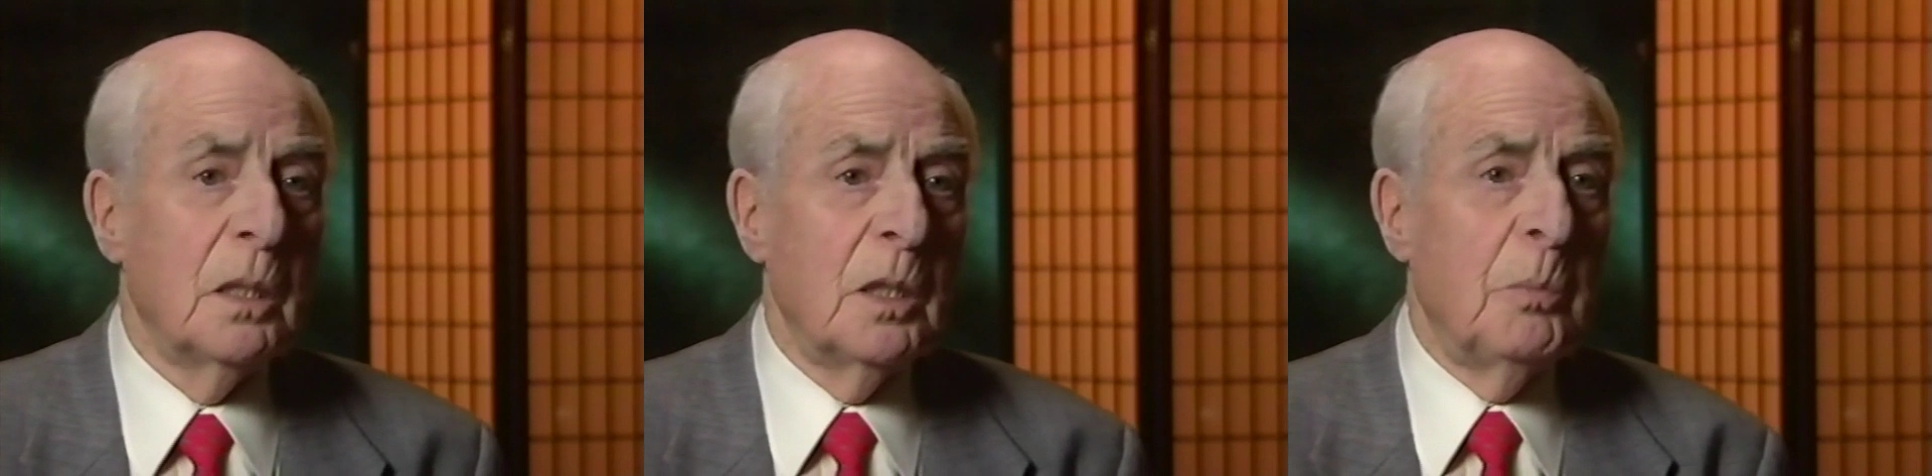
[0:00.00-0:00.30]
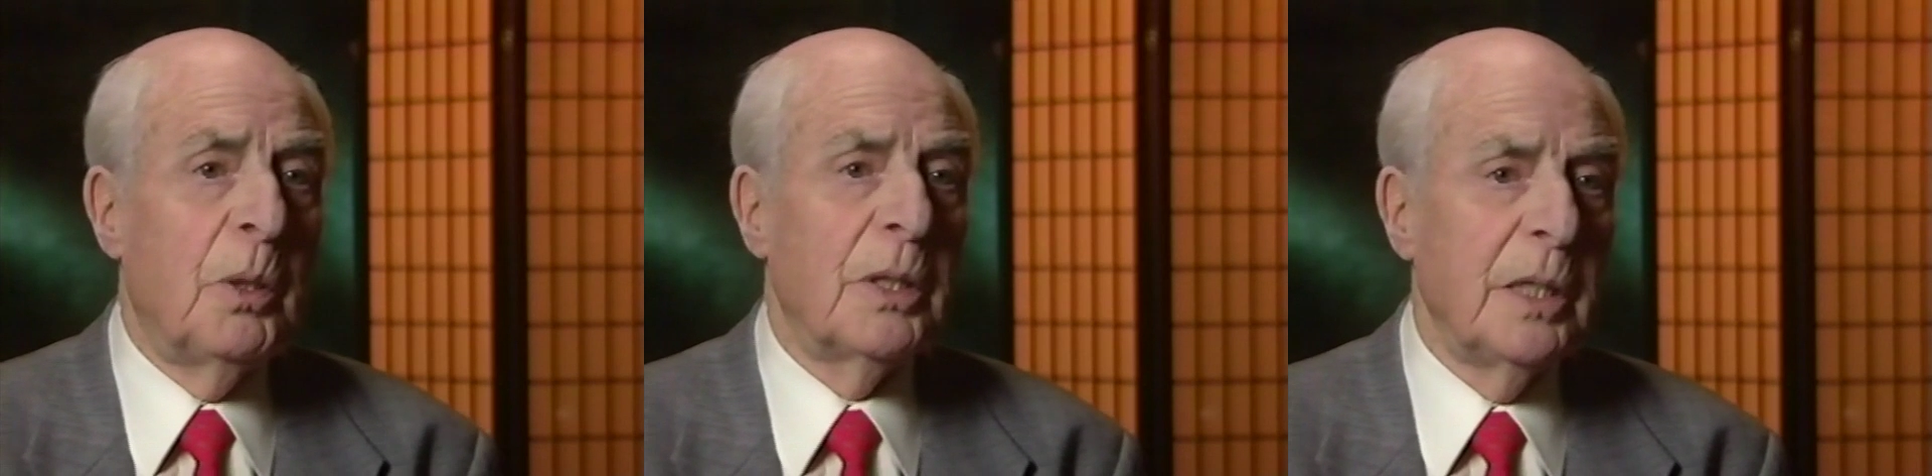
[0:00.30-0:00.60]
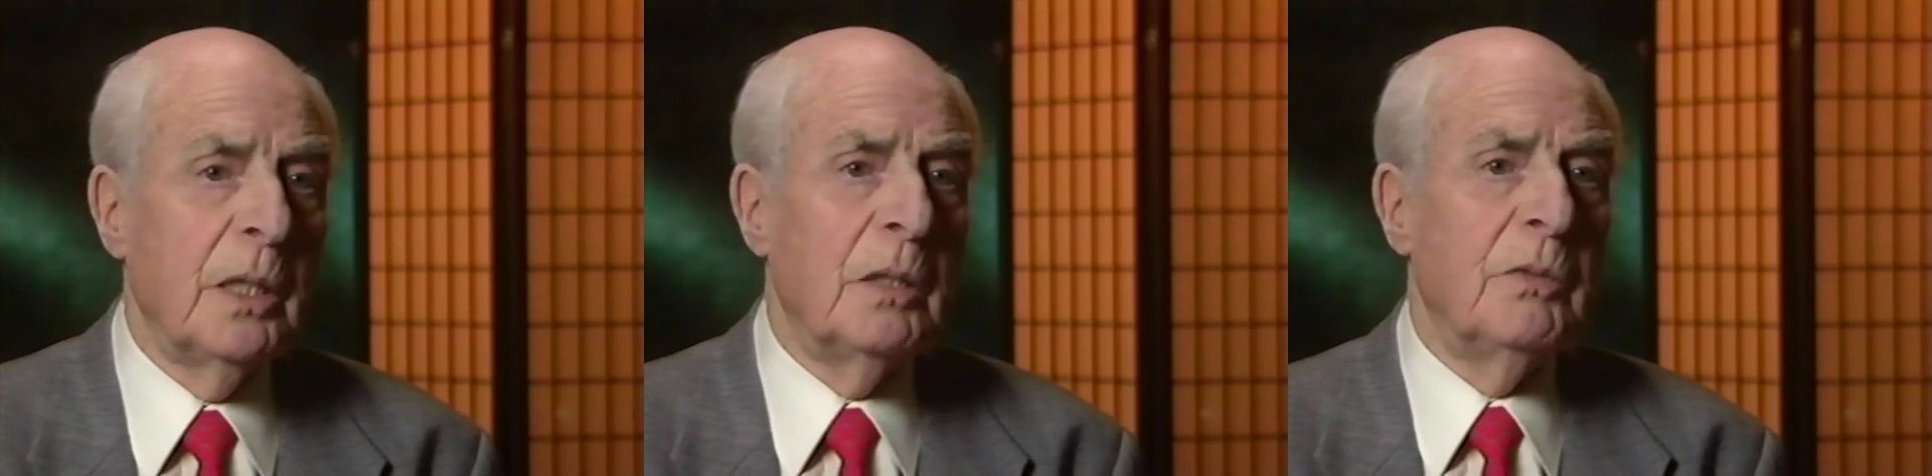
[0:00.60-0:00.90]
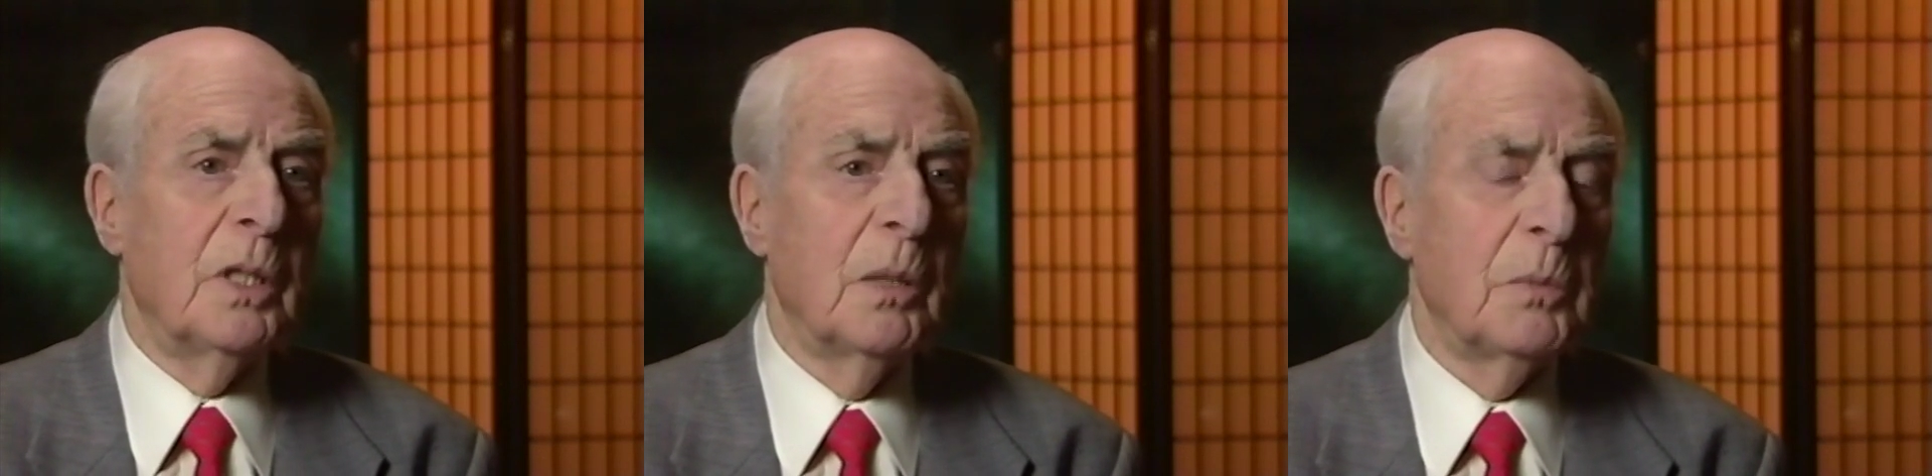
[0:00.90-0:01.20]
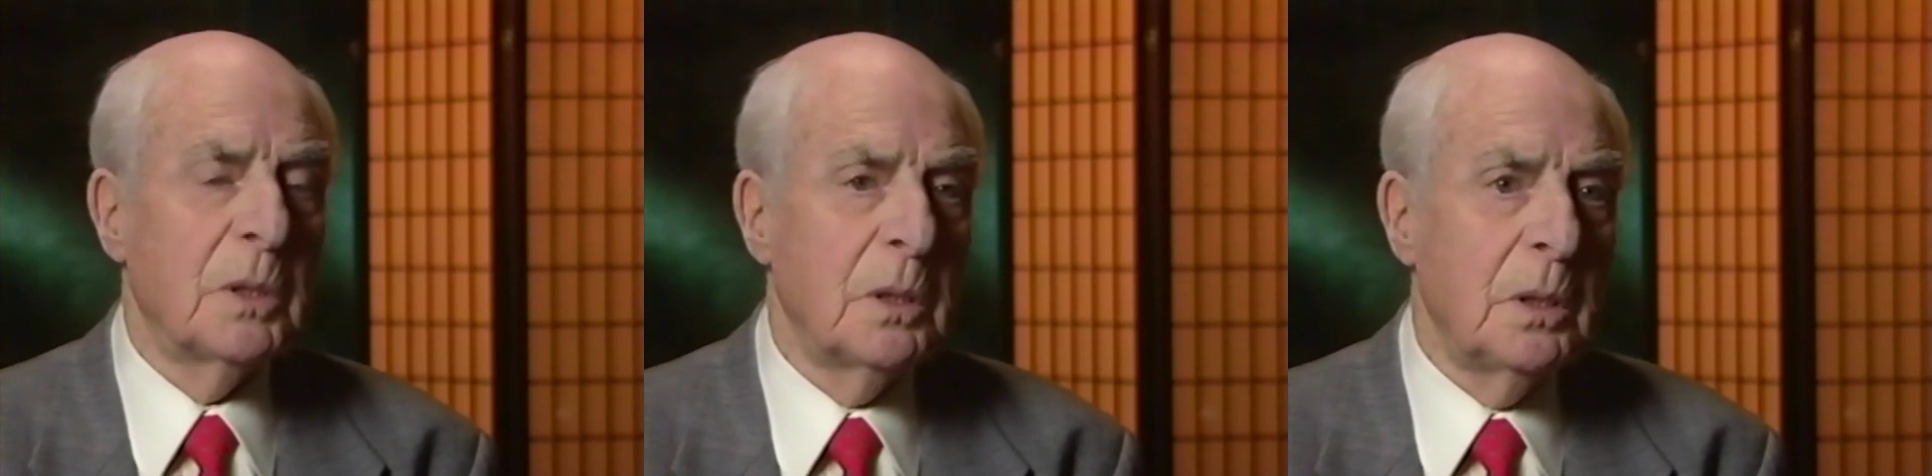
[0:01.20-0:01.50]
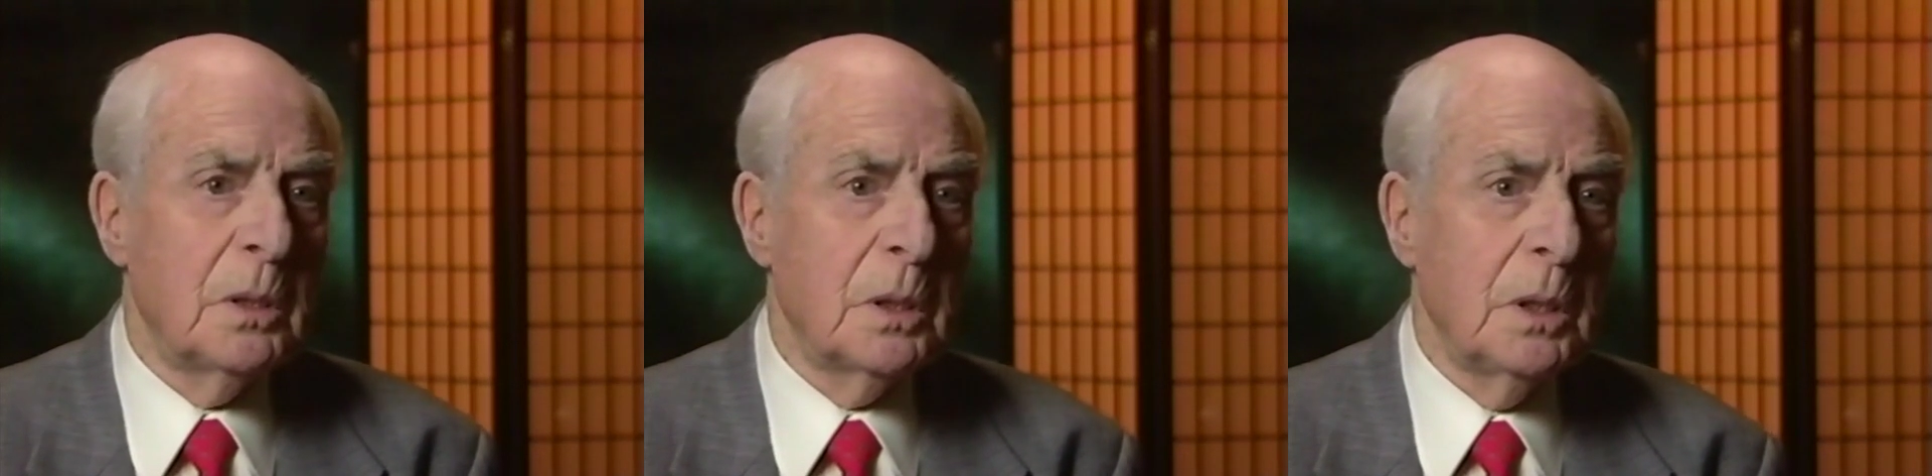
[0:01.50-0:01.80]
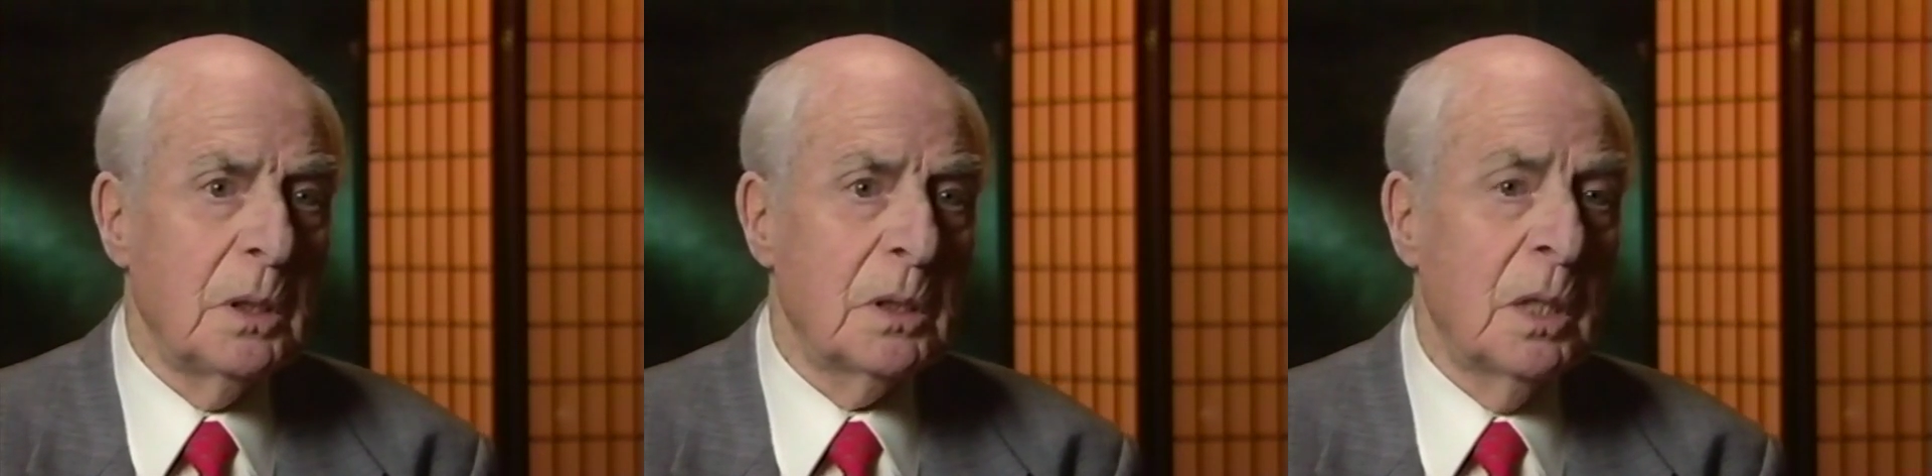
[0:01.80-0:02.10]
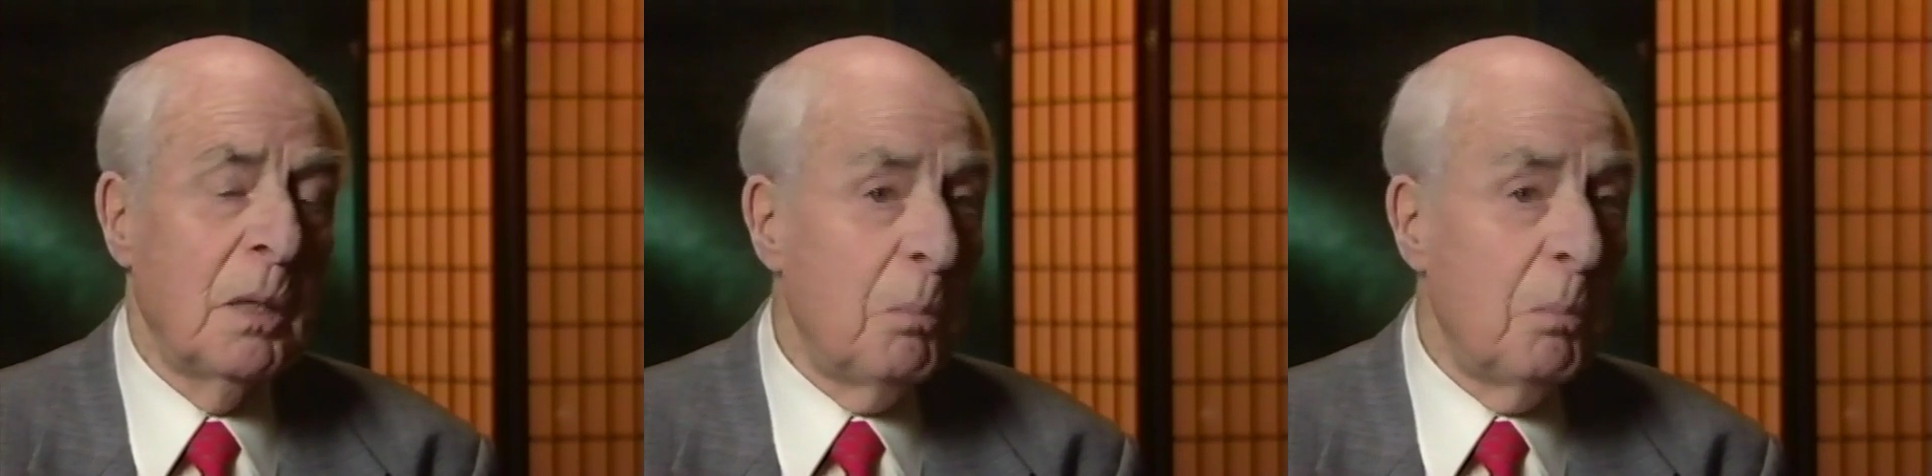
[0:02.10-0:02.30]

the body overcomes the disease,